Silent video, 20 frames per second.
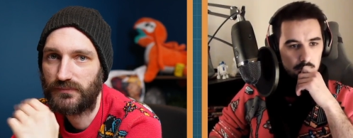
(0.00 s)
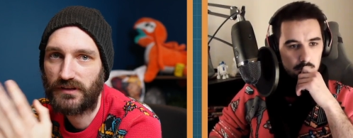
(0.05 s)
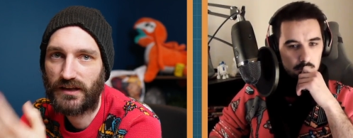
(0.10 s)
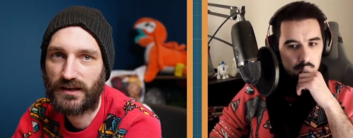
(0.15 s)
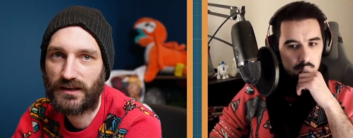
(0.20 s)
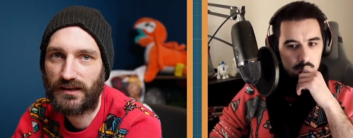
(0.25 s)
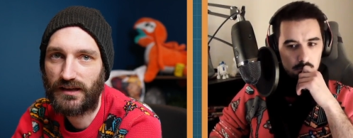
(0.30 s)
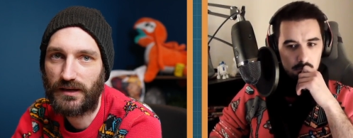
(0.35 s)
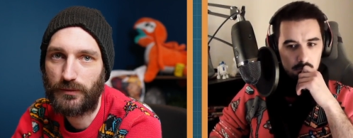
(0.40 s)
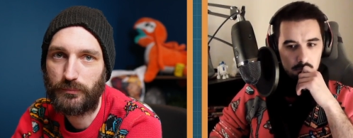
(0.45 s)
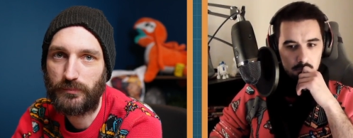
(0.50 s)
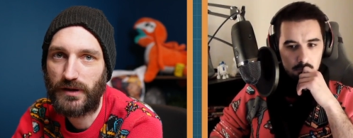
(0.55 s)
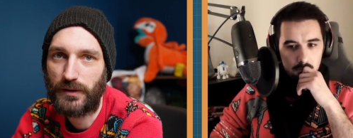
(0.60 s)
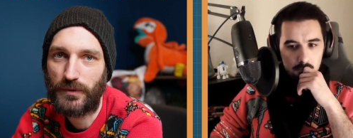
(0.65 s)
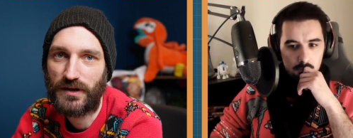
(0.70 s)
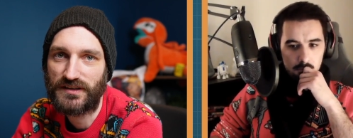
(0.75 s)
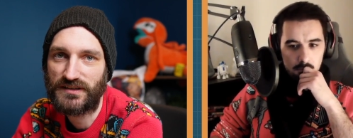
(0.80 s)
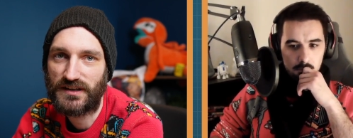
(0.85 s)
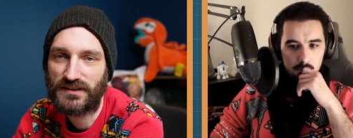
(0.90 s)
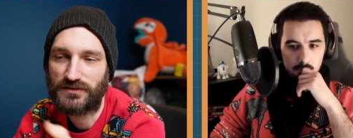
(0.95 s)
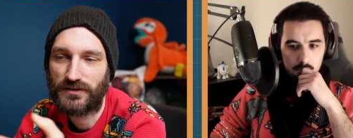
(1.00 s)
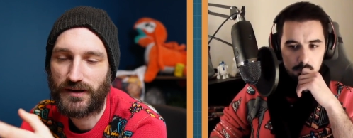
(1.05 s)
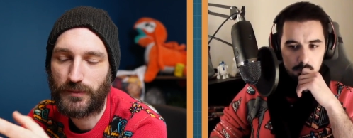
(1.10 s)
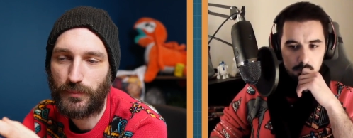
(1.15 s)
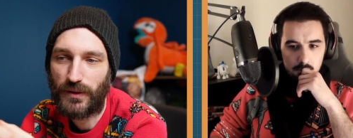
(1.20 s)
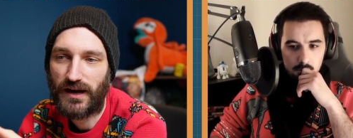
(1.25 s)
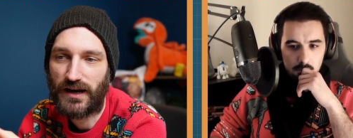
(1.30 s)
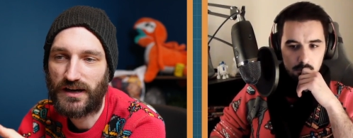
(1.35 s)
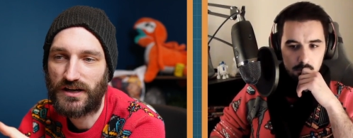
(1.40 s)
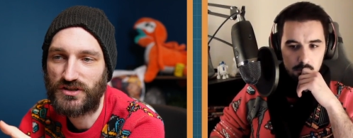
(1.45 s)
Speaker 1: like it, it makes sense,
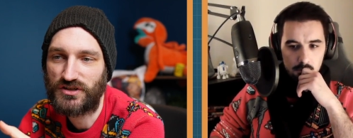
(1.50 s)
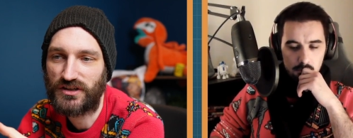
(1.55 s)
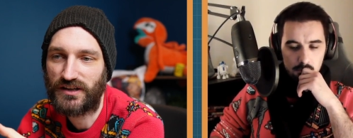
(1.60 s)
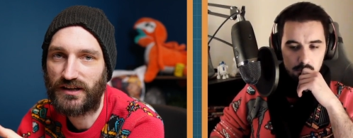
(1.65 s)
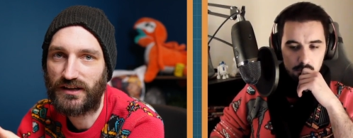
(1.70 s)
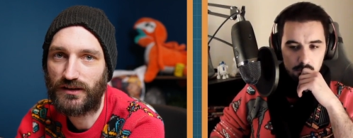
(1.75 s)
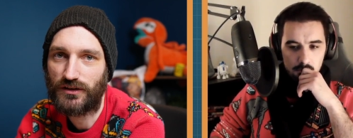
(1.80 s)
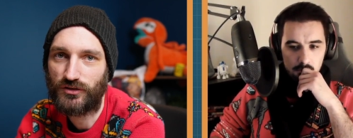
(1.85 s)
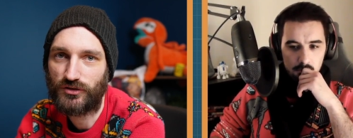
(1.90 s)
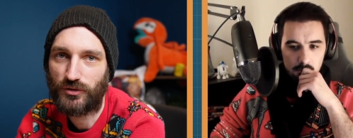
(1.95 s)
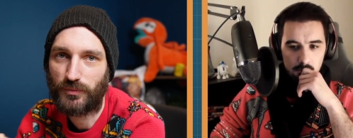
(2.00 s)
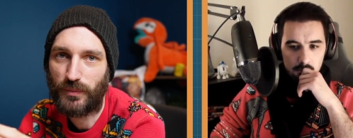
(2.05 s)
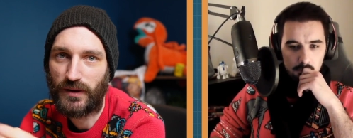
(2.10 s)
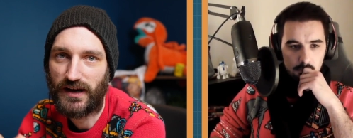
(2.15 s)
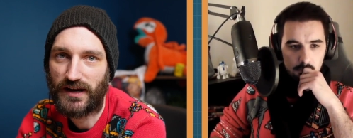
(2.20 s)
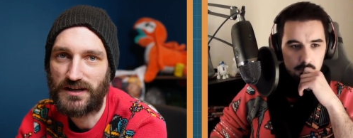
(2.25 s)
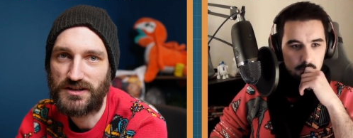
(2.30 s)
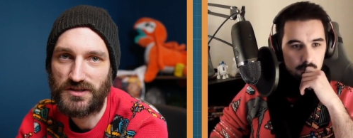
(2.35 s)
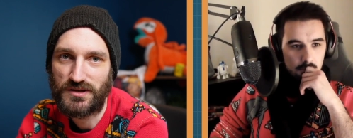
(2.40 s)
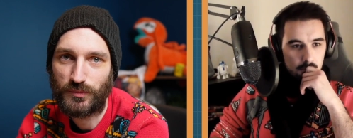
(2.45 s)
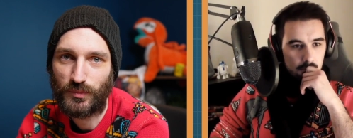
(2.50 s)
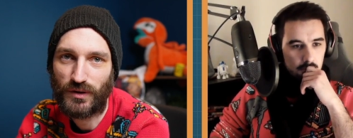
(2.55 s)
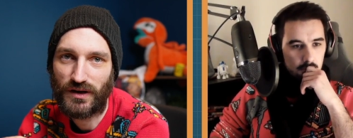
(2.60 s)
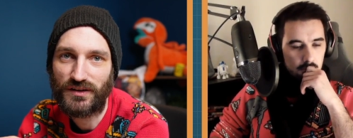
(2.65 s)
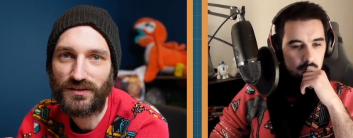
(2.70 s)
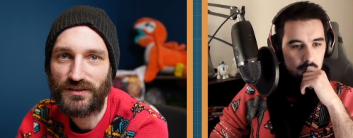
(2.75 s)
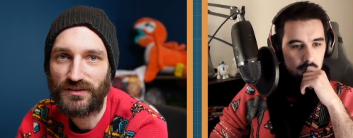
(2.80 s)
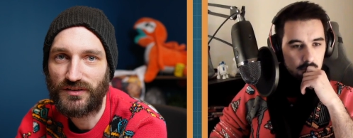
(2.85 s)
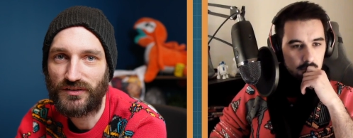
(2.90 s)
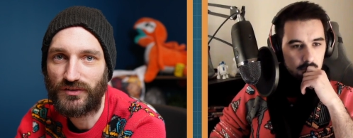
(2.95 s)
like packaging, because you're packaging
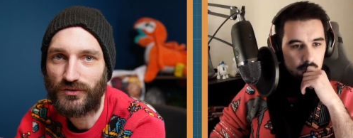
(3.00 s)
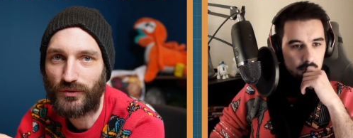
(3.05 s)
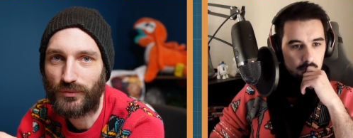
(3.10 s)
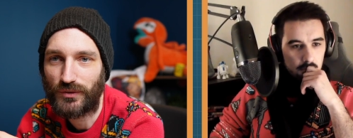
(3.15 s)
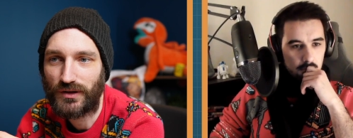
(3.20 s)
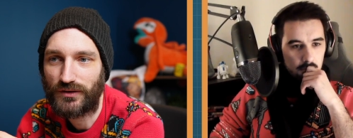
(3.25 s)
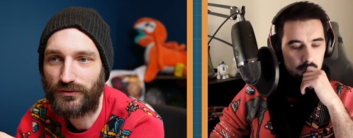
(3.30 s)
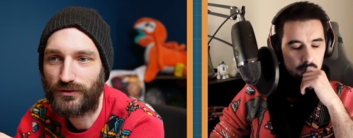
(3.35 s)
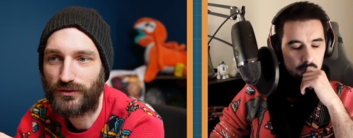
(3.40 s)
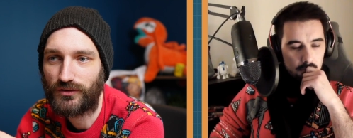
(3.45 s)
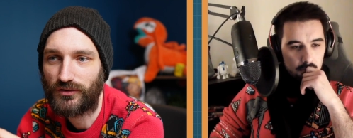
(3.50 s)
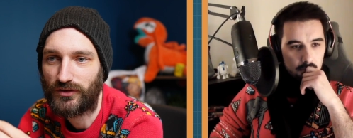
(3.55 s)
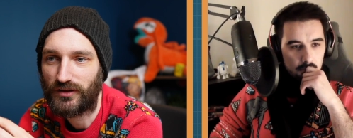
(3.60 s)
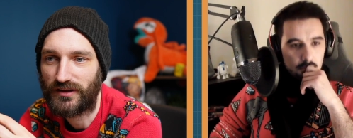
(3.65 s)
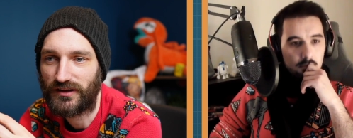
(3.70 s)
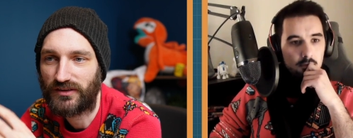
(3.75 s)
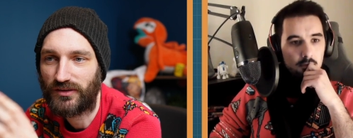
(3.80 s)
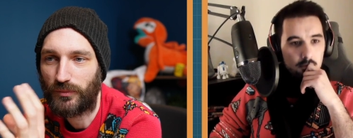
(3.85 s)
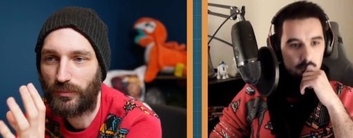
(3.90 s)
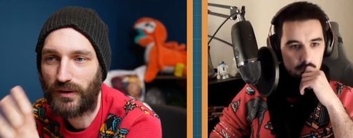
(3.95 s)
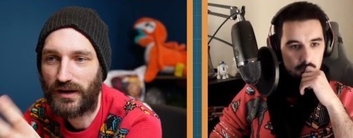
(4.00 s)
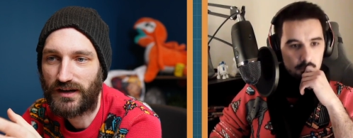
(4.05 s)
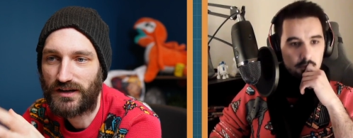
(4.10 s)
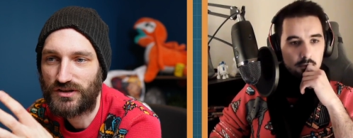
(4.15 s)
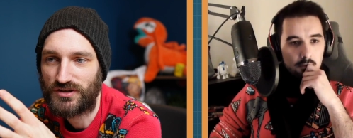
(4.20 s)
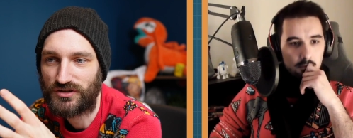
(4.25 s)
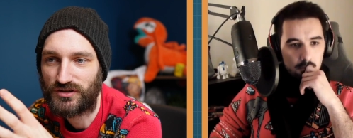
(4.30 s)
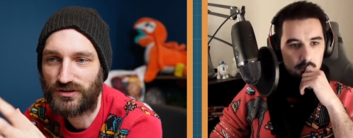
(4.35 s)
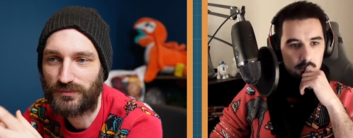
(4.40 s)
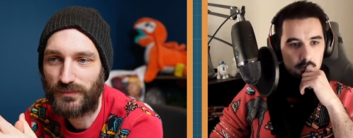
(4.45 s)
presence or whatever. So like the
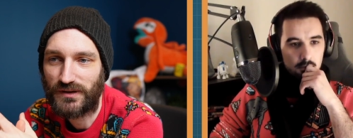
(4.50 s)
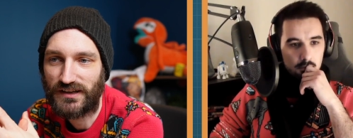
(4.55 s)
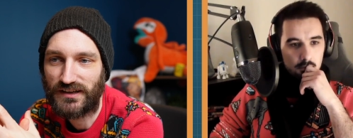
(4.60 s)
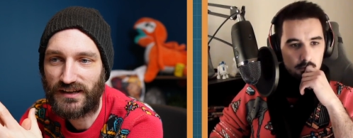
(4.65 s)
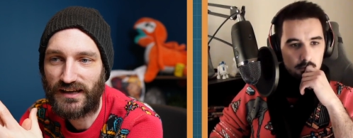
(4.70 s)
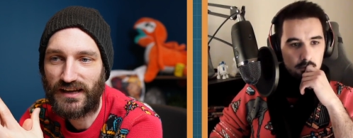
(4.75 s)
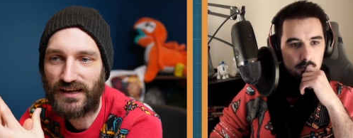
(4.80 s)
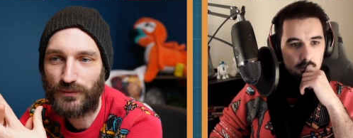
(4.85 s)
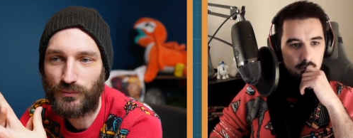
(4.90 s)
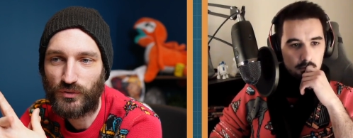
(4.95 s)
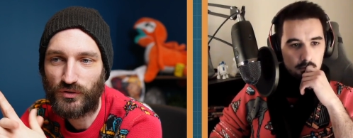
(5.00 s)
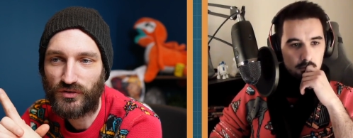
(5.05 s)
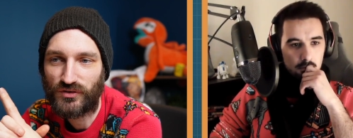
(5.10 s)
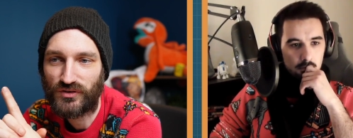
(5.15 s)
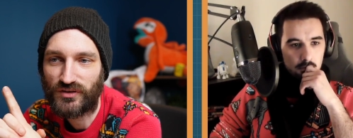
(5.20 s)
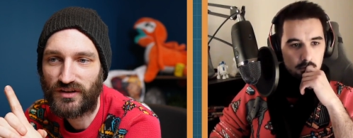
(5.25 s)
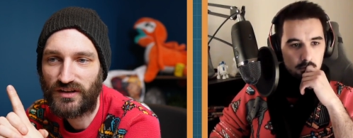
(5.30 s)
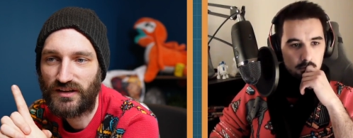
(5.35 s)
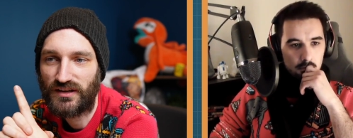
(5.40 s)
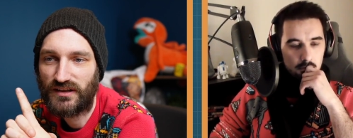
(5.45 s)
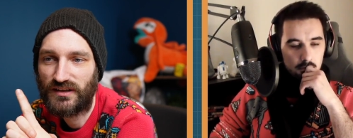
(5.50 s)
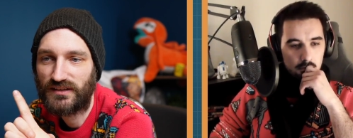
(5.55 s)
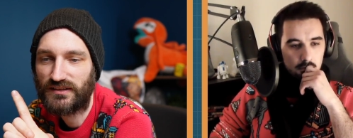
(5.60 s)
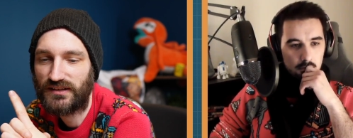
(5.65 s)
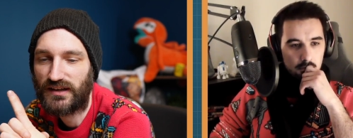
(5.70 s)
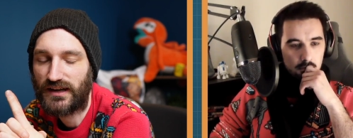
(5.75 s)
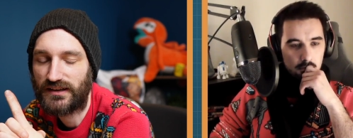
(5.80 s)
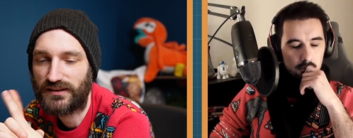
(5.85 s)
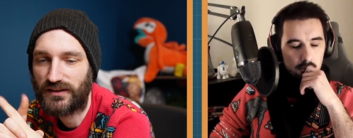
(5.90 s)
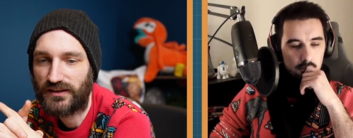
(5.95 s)
packager minigame was
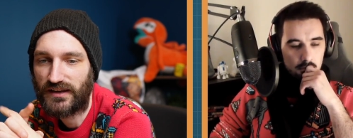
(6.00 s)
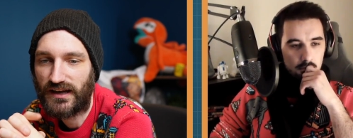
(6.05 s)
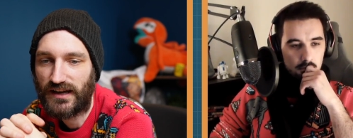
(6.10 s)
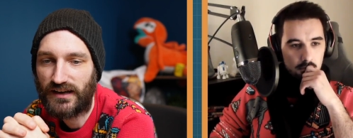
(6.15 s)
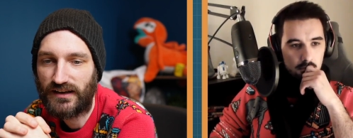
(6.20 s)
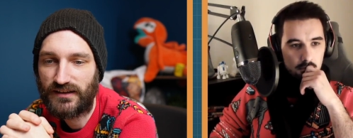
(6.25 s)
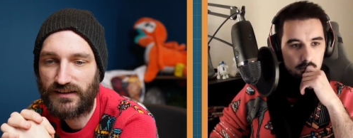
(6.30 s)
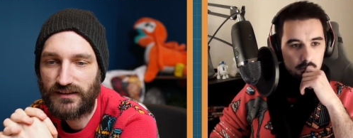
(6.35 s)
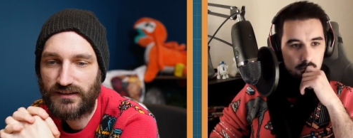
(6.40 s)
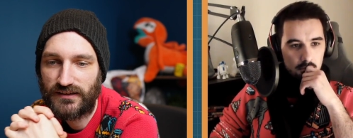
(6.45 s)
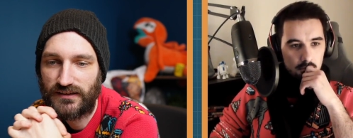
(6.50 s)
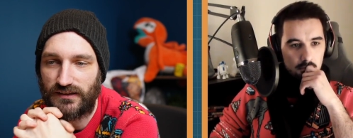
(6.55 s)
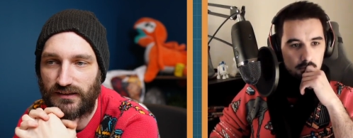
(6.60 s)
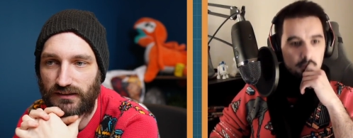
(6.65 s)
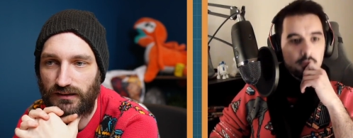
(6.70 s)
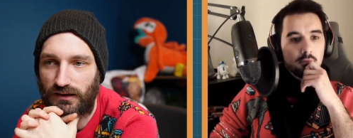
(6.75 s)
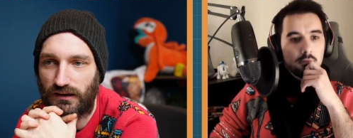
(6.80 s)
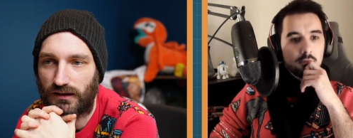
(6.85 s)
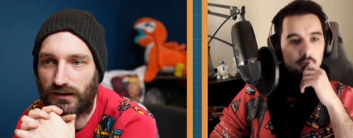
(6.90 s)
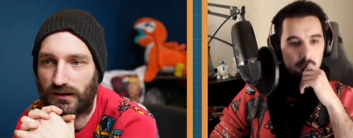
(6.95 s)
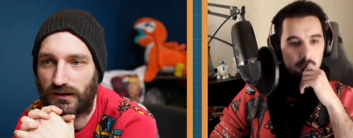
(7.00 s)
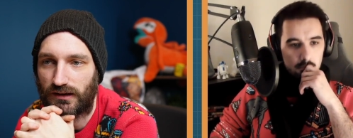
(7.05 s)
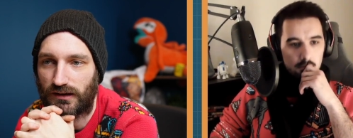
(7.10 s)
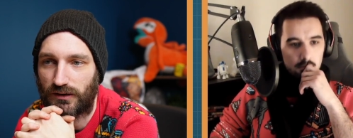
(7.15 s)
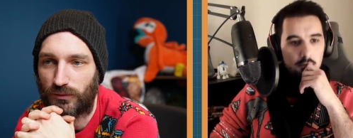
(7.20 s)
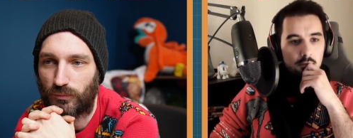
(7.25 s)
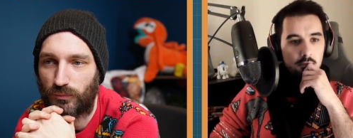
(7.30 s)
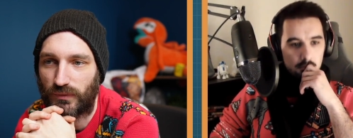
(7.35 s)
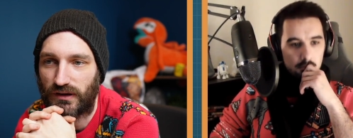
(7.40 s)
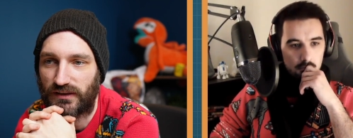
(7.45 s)
tied to that.
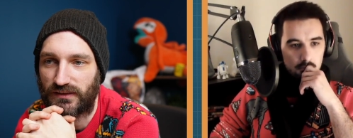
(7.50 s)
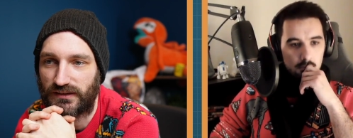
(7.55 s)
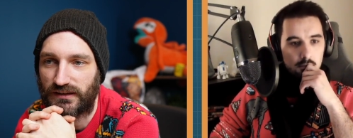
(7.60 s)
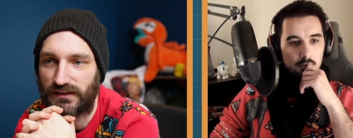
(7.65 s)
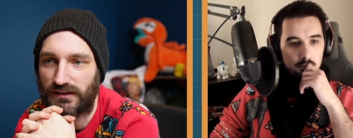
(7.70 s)
Um, and